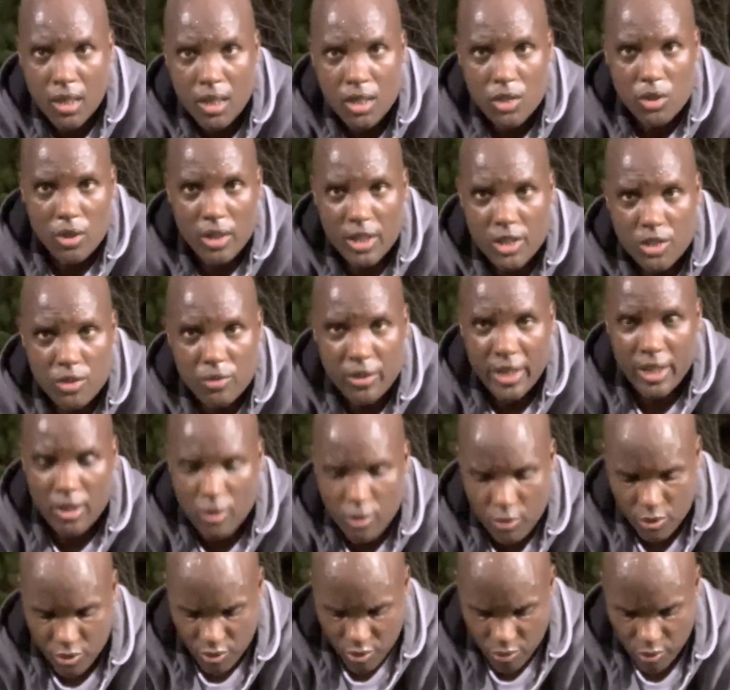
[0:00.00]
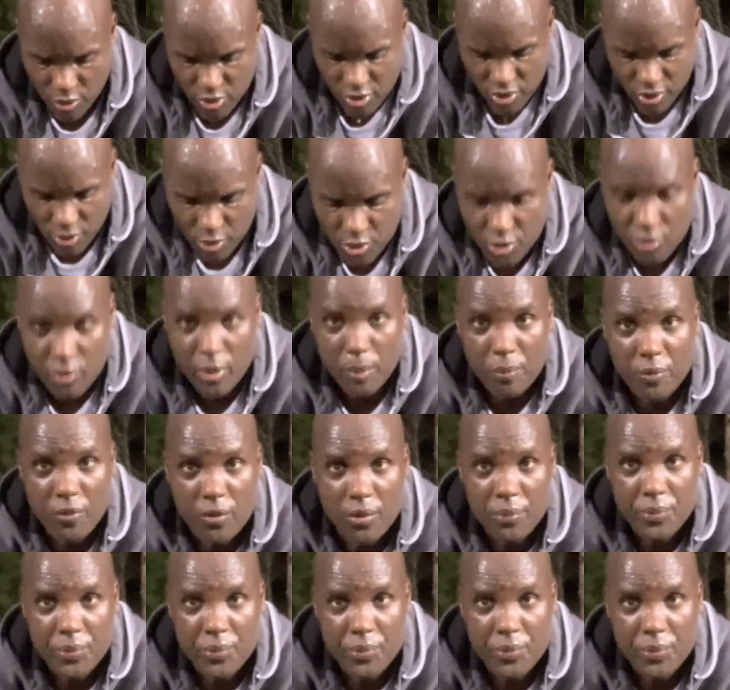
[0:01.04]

So let's try closed grip.